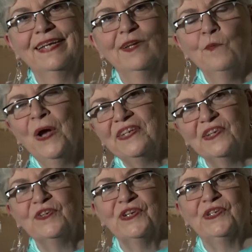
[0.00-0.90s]
it
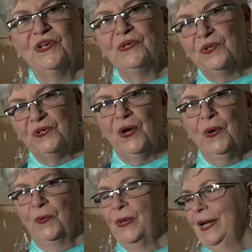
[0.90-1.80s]
wasn't just a
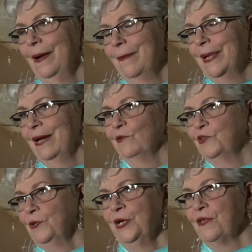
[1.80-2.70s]
joke about
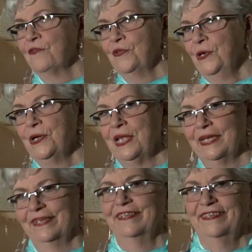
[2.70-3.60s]
turning 30
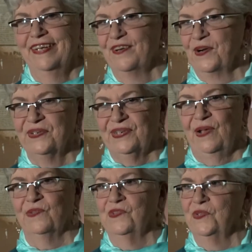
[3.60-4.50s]
and seeing
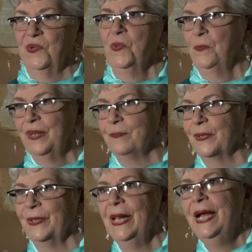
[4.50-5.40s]
ourselves as old
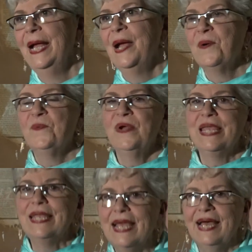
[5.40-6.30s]
people.
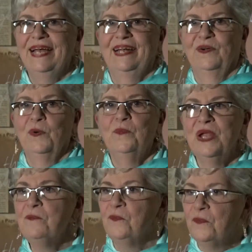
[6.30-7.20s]
We, uh,
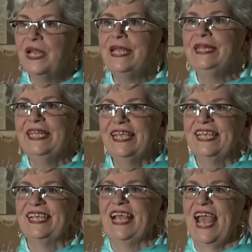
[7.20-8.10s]
we
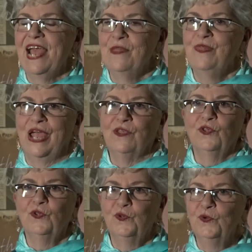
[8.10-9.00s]
really had that
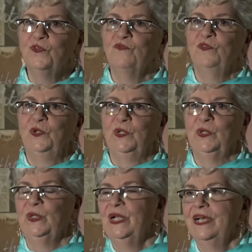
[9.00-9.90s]

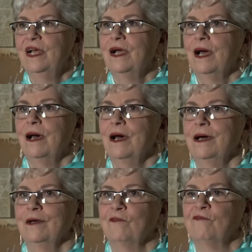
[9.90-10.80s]
youthful
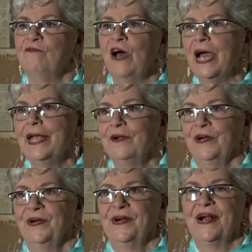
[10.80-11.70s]
uh,
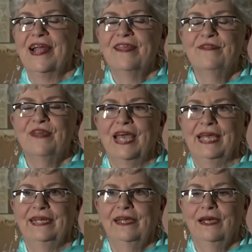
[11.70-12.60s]
fire
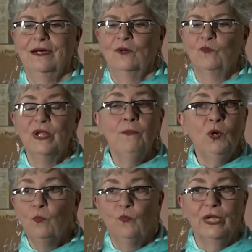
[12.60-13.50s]
that uh, we
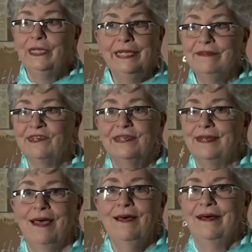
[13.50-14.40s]
were willing to
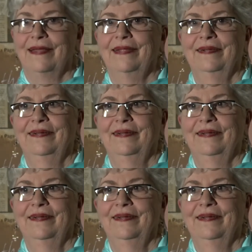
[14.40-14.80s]
die